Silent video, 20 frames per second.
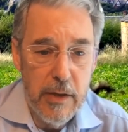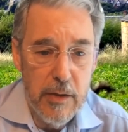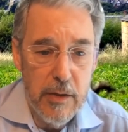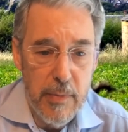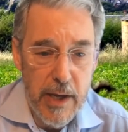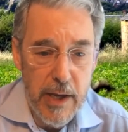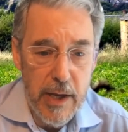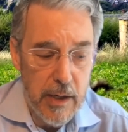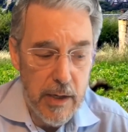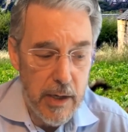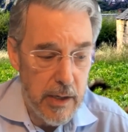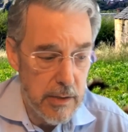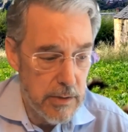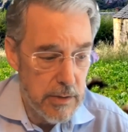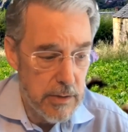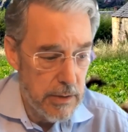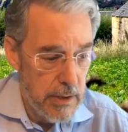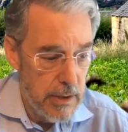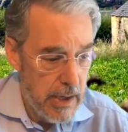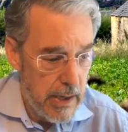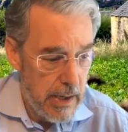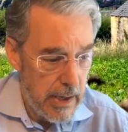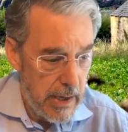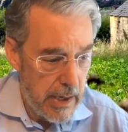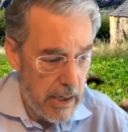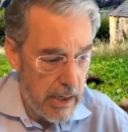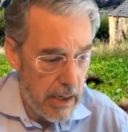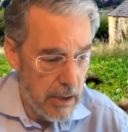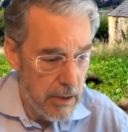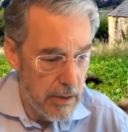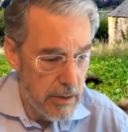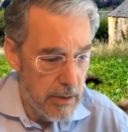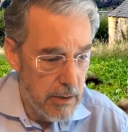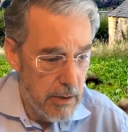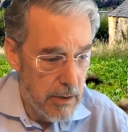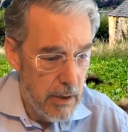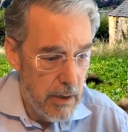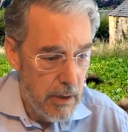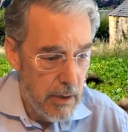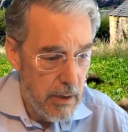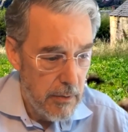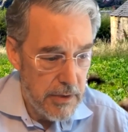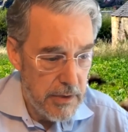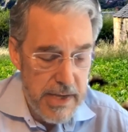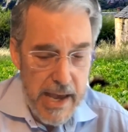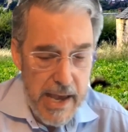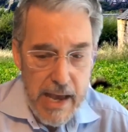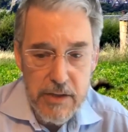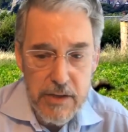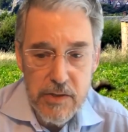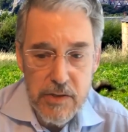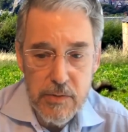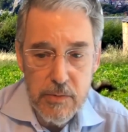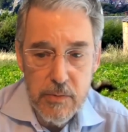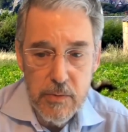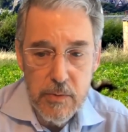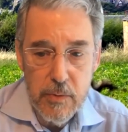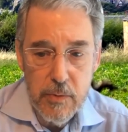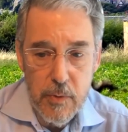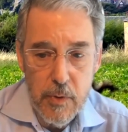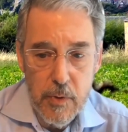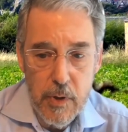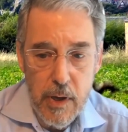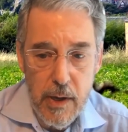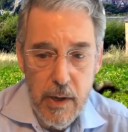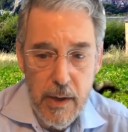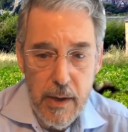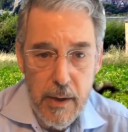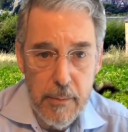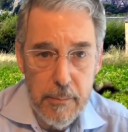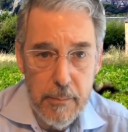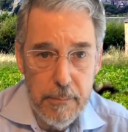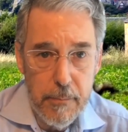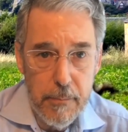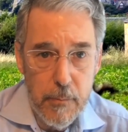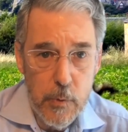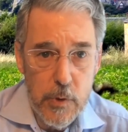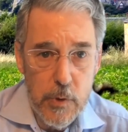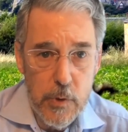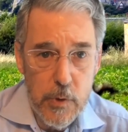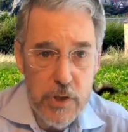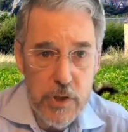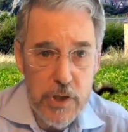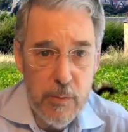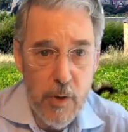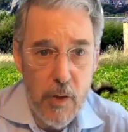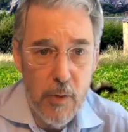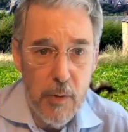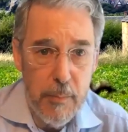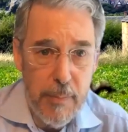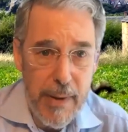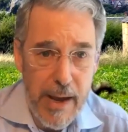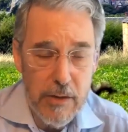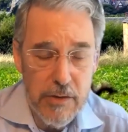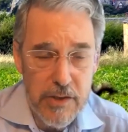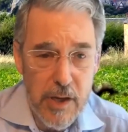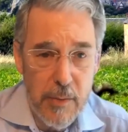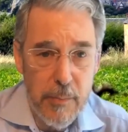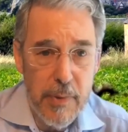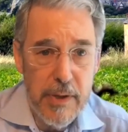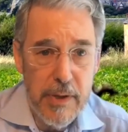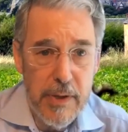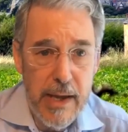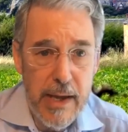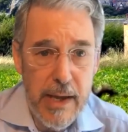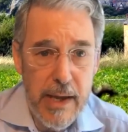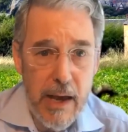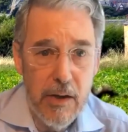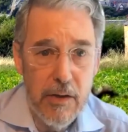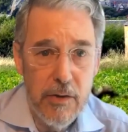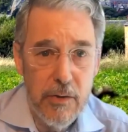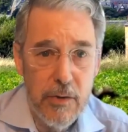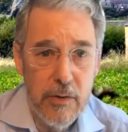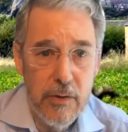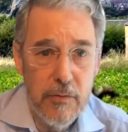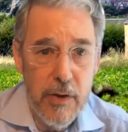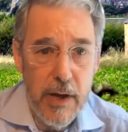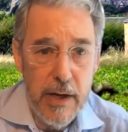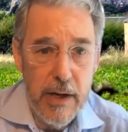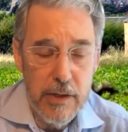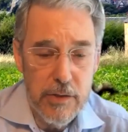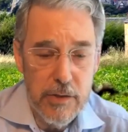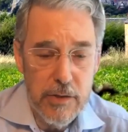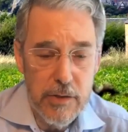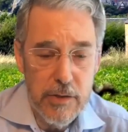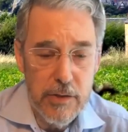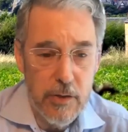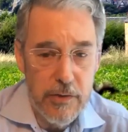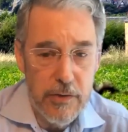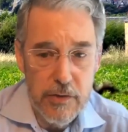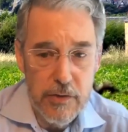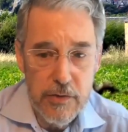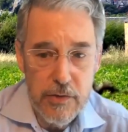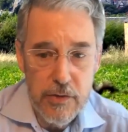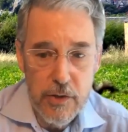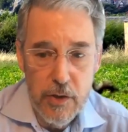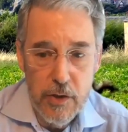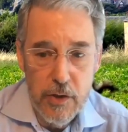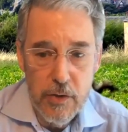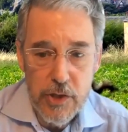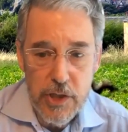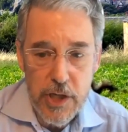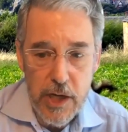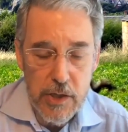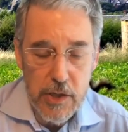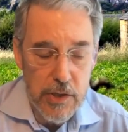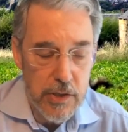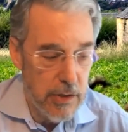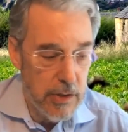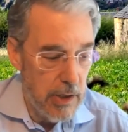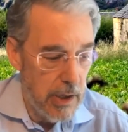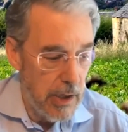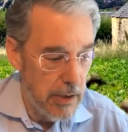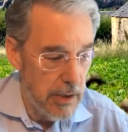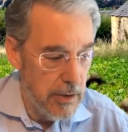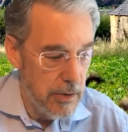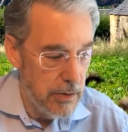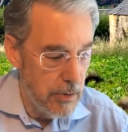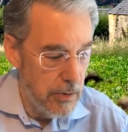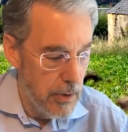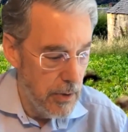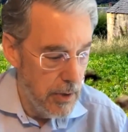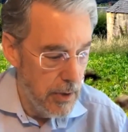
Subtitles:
the mandates. And the tax regime, although it bounced up and down, and during the financial crisis, changed to